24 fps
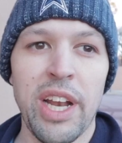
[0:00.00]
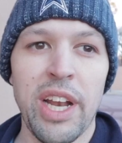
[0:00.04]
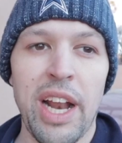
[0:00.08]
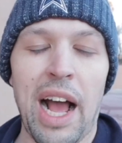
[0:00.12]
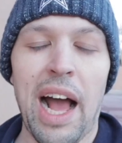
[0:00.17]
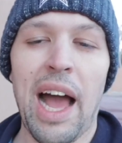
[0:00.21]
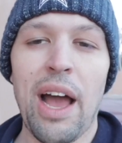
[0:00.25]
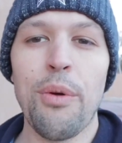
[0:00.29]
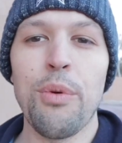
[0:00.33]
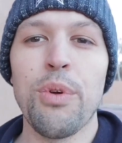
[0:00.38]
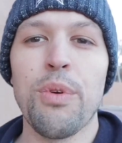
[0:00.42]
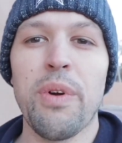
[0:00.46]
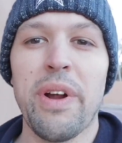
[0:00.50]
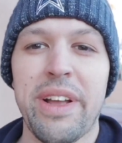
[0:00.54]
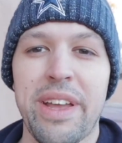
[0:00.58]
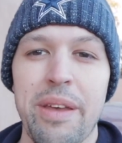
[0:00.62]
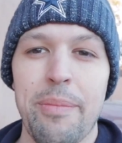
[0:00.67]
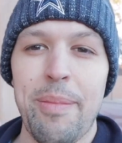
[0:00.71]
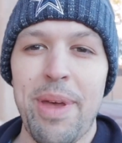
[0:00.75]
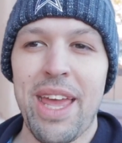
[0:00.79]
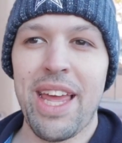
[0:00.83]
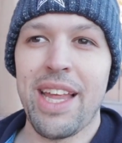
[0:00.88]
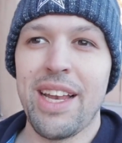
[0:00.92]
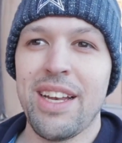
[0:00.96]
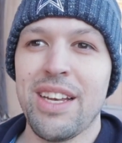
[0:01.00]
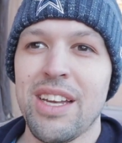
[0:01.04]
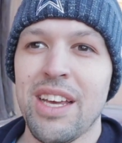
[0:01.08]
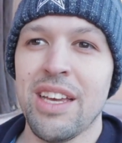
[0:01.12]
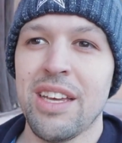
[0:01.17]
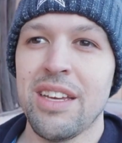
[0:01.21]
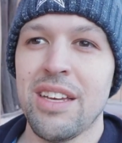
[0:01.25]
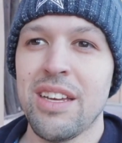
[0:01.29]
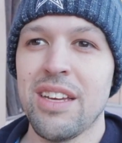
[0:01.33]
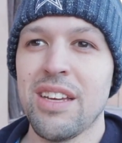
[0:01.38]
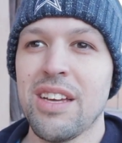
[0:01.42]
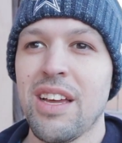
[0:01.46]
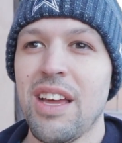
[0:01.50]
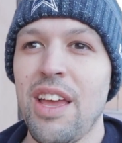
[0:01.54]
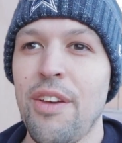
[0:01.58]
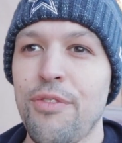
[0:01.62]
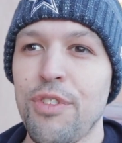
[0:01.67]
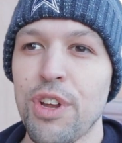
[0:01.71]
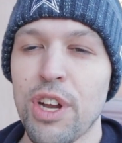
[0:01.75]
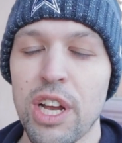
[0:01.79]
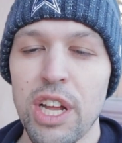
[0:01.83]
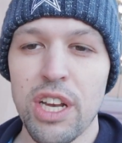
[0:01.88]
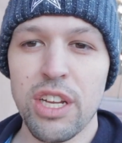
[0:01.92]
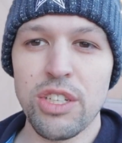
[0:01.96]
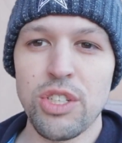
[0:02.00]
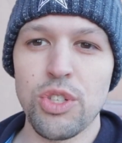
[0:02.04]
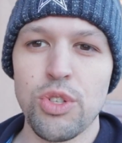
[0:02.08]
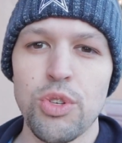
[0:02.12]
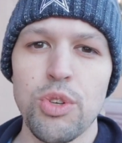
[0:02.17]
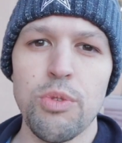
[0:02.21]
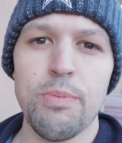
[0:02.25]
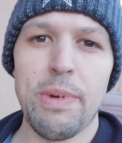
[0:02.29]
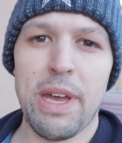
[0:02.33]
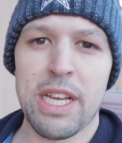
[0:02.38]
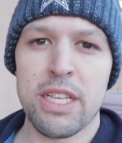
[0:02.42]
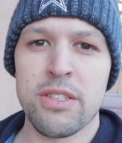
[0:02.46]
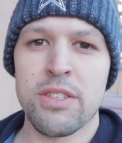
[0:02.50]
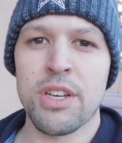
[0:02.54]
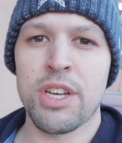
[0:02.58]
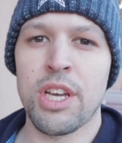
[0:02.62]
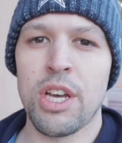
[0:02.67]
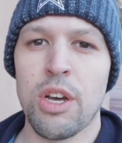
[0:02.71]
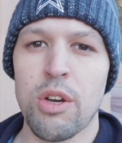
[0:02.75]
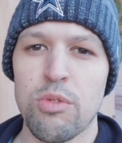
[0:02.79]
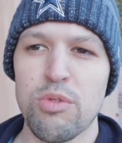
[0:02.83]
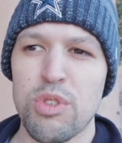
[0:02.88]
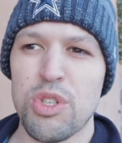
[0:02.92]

I would recommend, if you're gonna do New Mexico,